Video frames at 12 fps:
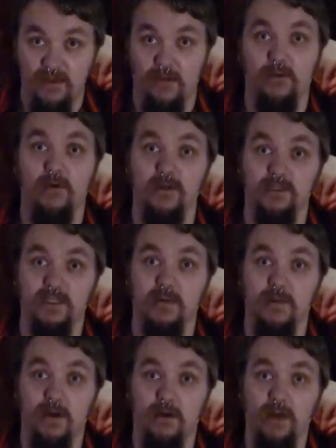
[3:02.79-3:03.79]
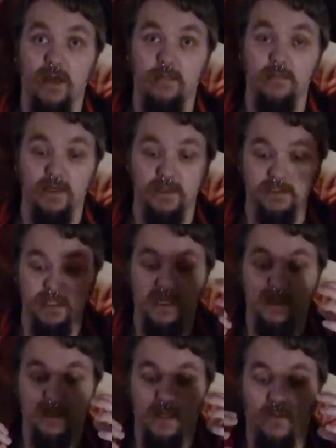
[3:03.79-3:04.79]
The other nice thing about our game is
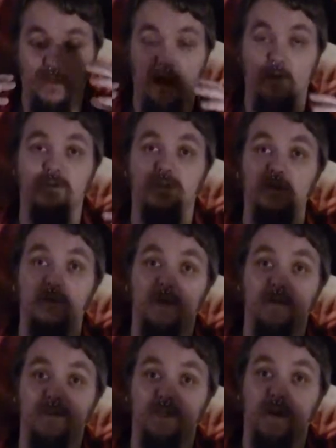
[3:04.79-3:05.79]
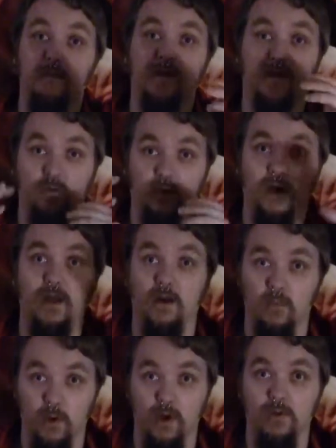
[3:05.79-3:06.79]
it allows you and your GM to
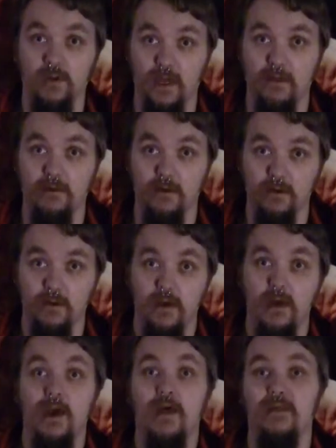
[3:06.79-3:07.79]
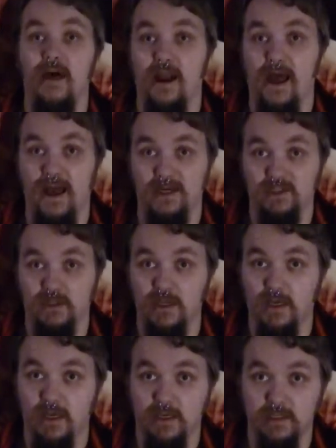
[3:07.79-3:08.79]
create a world together that
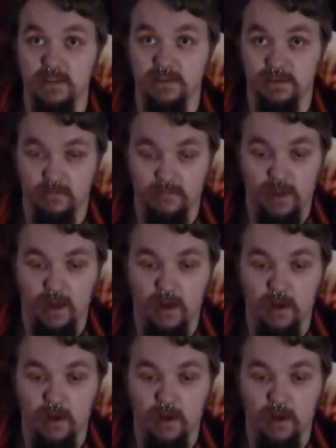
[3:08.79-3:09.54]
actually is